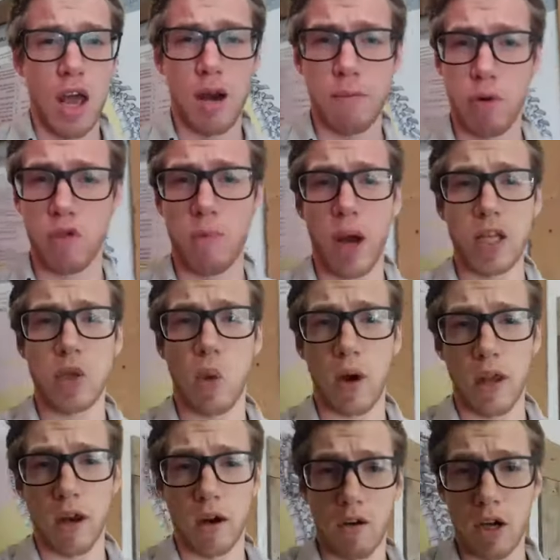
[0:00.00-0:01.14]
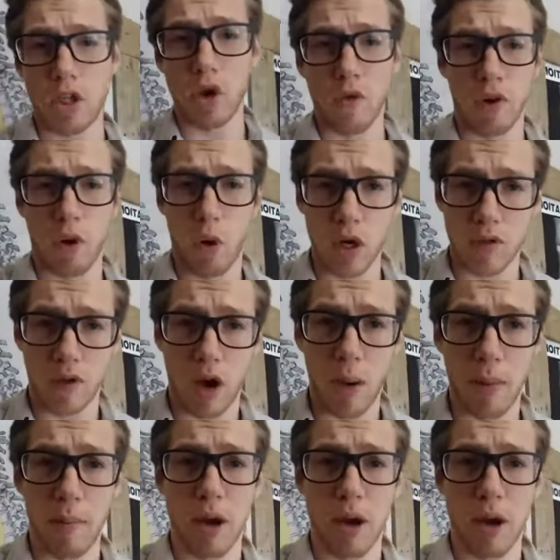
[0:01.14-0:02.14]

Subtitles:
It improved by 20 degrees over the course of a couple